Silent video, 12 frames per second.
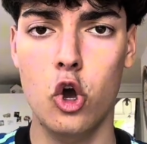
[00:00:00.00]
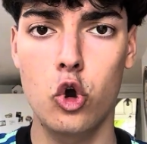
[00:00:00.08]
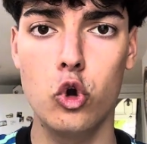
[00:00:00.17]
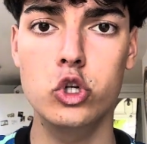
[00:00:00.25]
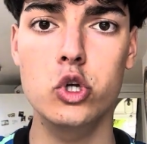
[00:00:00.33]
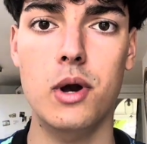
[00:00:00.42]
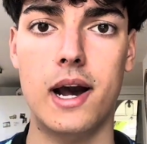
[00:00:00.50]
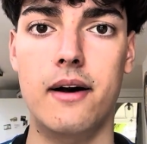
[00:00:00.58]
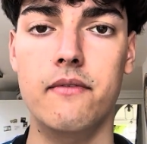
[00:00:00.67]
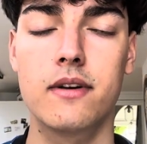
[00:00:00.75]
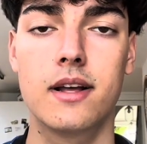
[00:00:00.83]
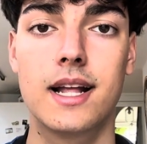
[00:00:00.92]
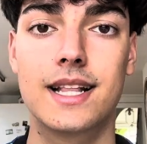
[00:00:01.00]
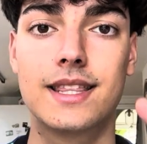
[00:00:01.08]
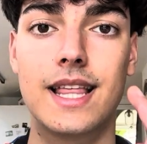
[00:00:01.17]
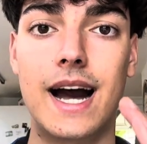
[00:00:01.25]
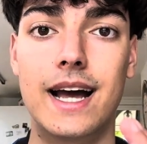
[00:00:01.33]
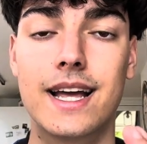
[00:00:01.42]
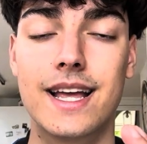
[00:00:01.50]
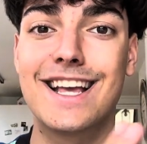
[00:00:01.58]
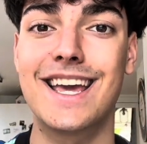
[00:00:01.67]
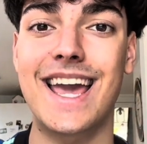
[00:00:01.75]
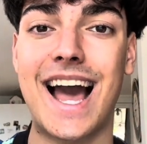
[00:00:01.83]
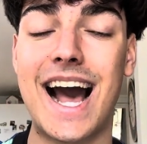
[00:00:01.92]
Who do you have that
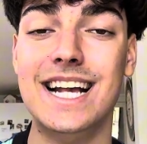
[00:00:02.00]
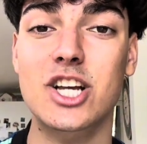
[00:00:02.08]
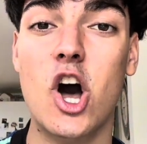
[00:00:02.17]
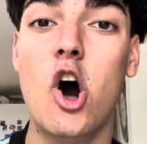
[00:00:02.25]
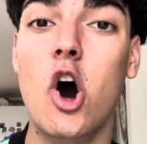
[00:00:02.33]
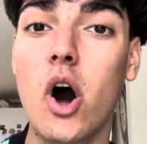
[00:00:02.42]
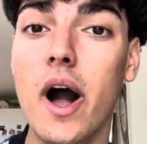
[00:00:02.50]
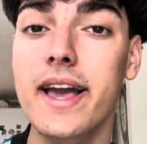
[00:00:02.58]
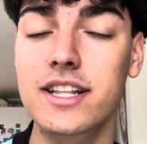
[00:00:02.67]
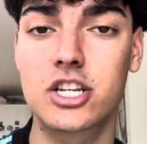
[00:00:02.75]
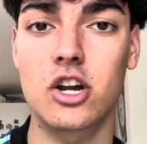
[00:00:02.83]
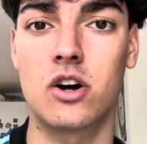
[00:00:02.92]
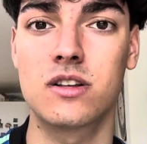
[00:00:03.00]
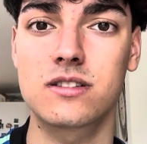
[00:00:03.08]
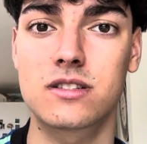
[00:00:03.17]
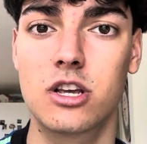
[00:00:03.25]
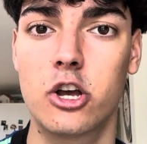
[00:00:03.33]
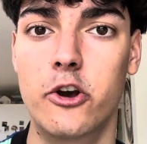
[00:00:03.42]
has a higher chance